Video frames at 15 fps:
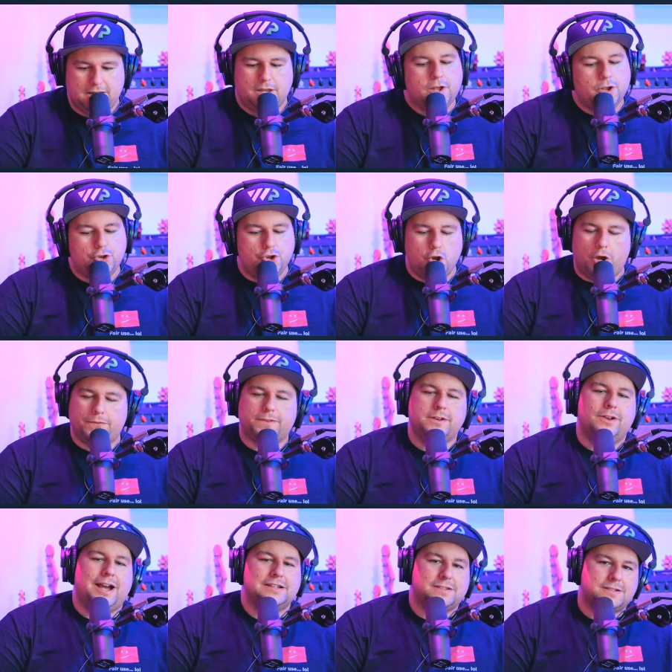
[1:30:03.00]
the
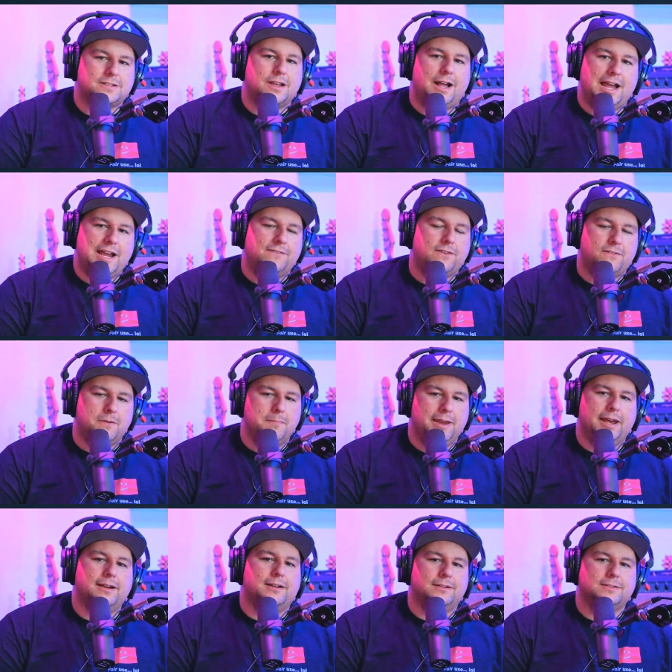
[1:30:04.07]
nicest guy I've ever
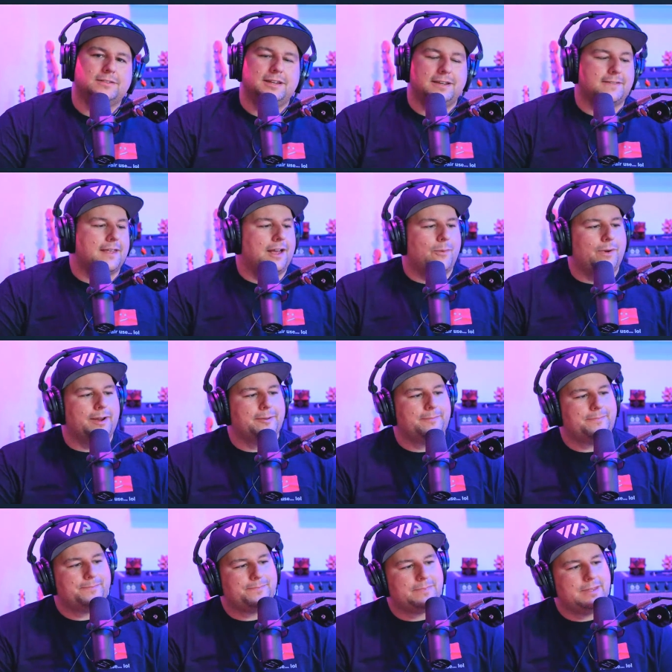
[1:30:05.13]
met. I'll say it that way.
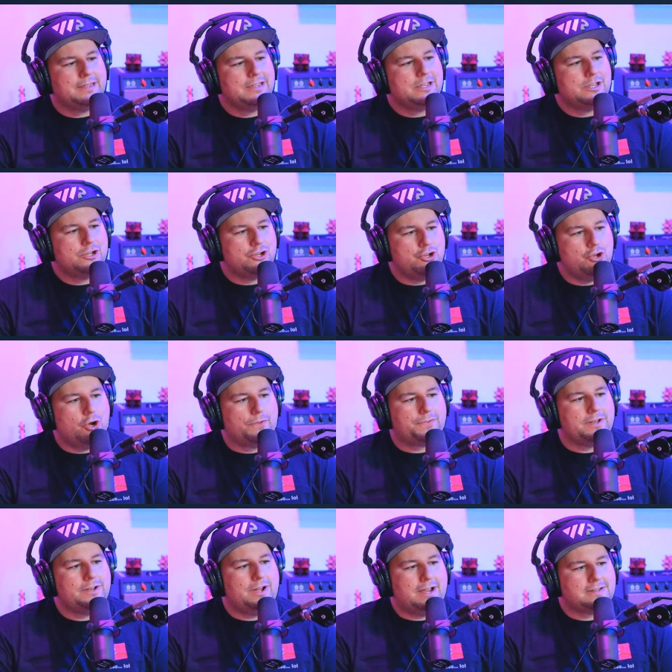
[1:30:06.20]
Not the
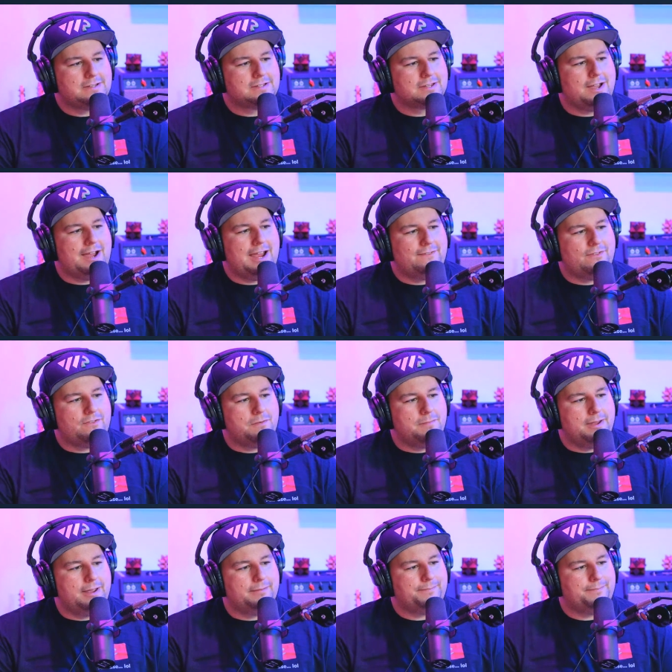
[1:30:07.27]
nicest guy I've ever met.